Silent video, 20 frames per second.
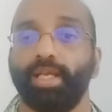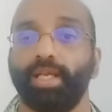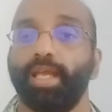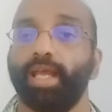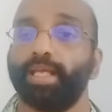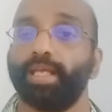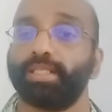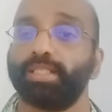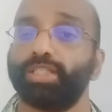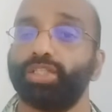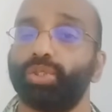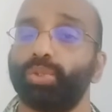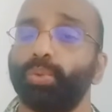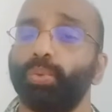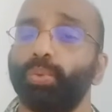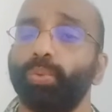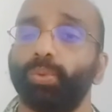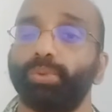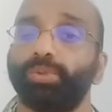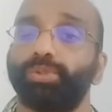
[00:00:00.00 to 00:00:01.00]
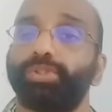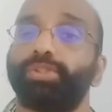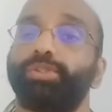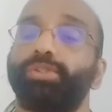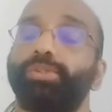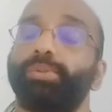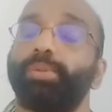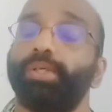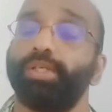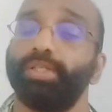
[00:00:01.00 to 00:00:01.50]
as tools
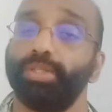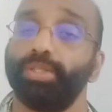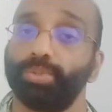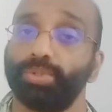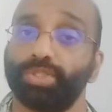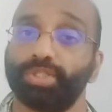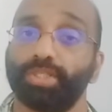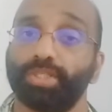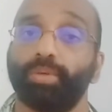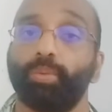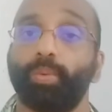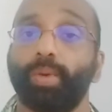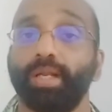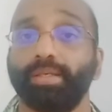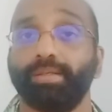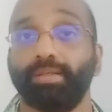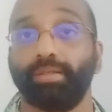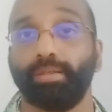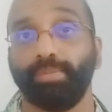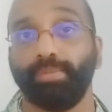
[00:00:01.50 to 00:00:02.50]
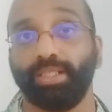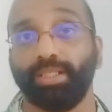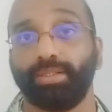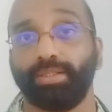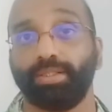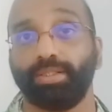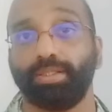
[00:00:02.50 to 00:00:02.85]
to reduce vulnerability.